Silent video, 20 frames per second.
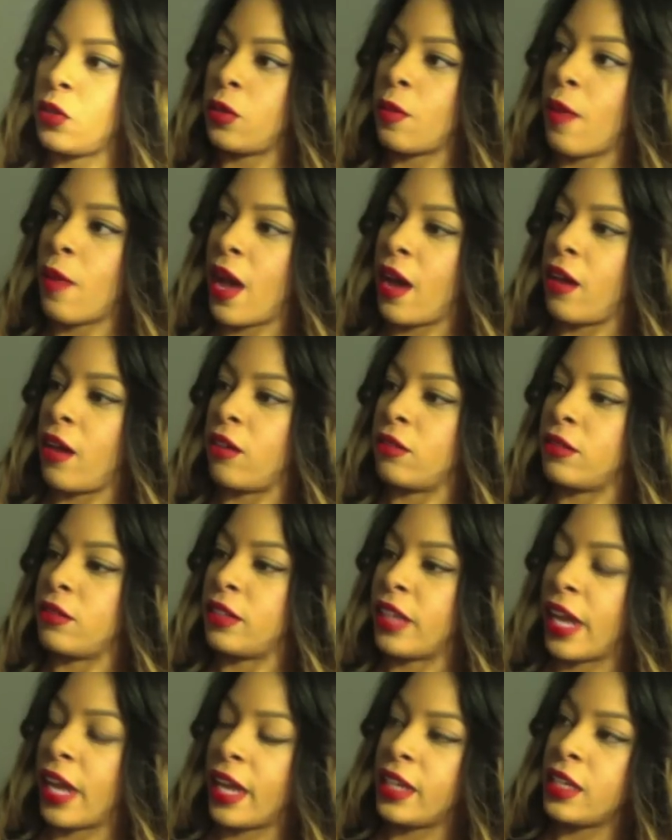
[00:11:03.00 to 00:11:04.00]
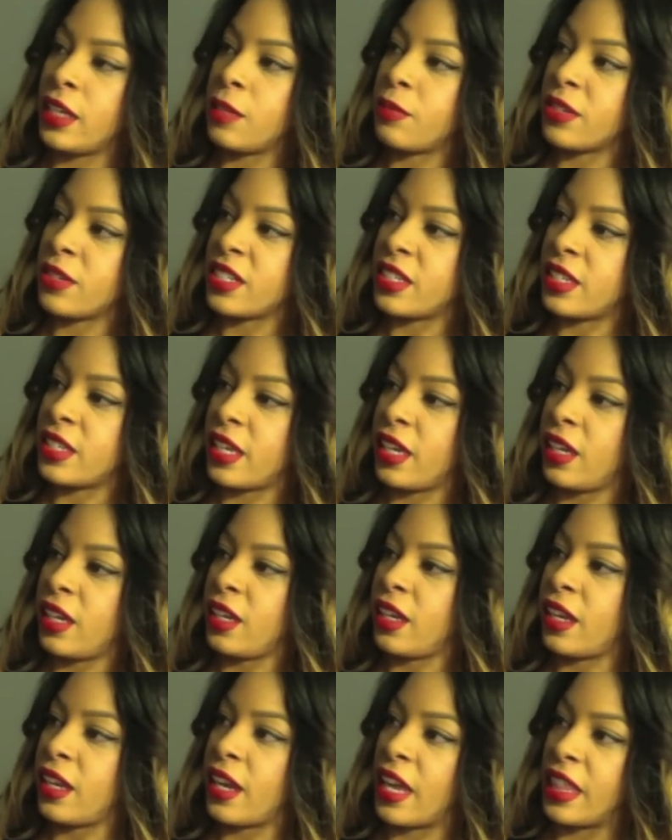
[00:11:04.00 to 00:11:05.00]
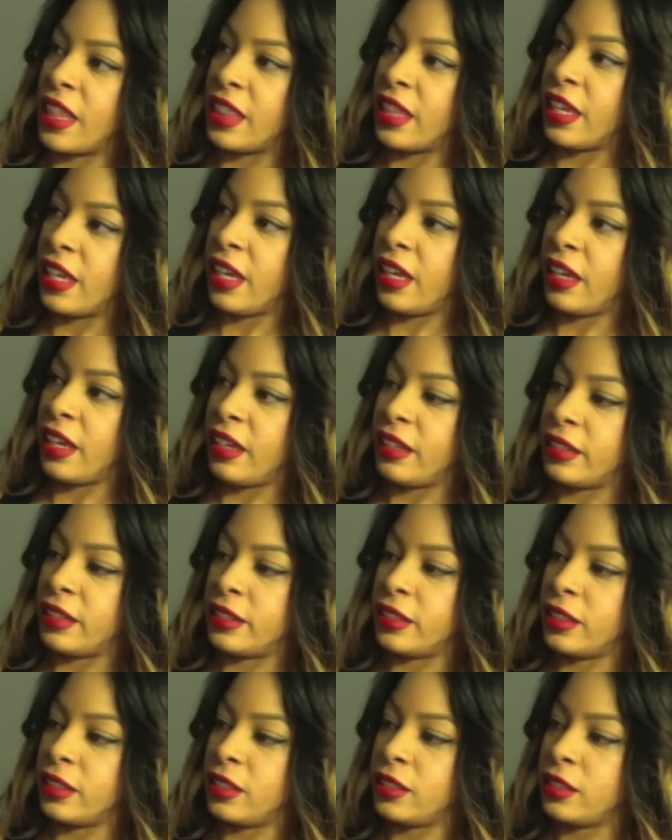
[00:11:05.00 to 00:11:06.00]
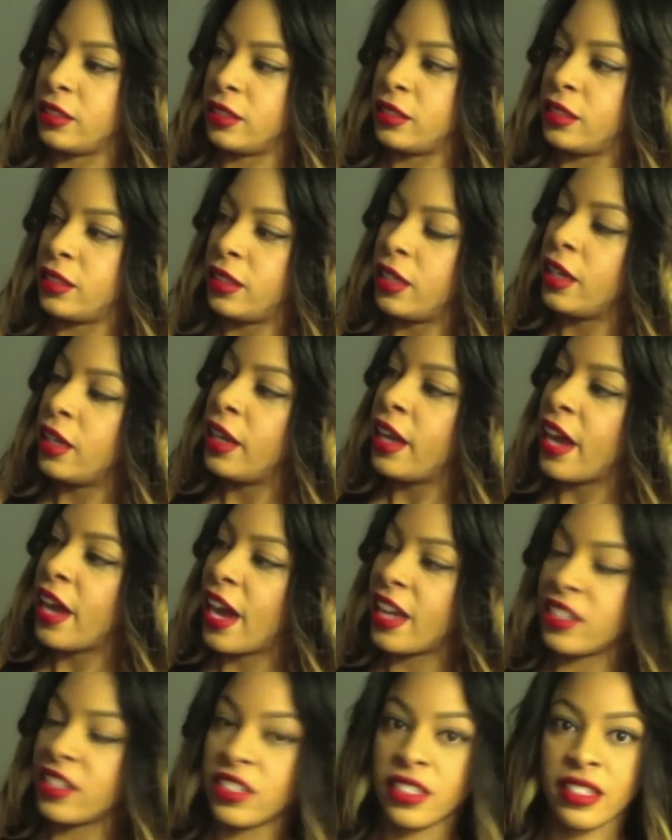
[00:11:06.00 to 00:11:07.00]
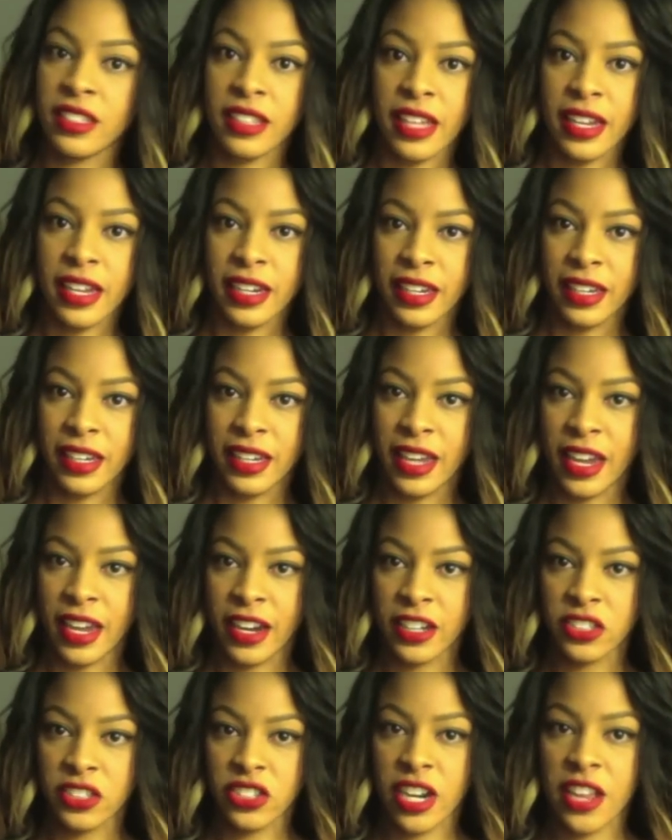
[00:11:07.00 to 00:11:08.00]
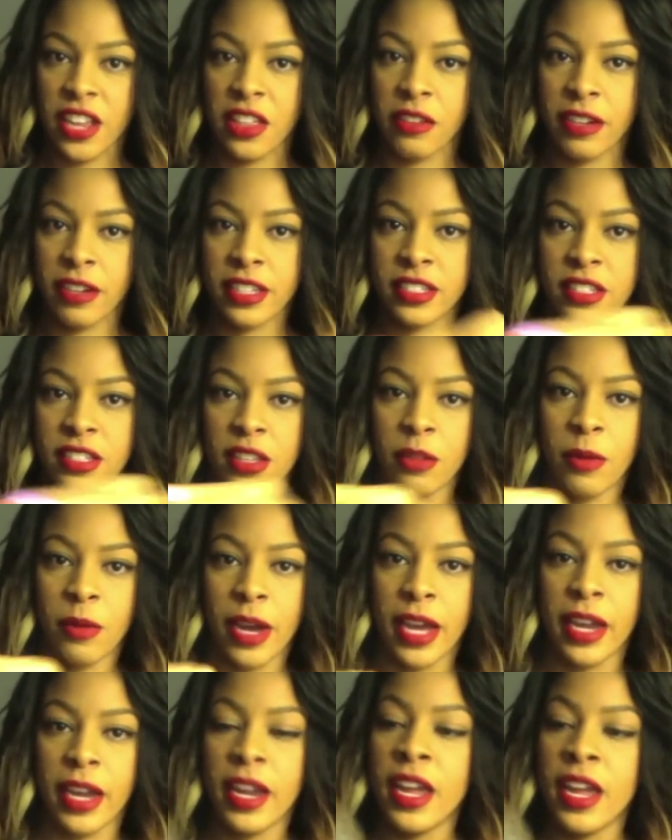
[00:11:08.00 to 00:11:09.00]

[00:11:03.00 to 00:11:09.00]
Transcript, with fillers: about ninety percent, and then I just let it air dry the rest of the way.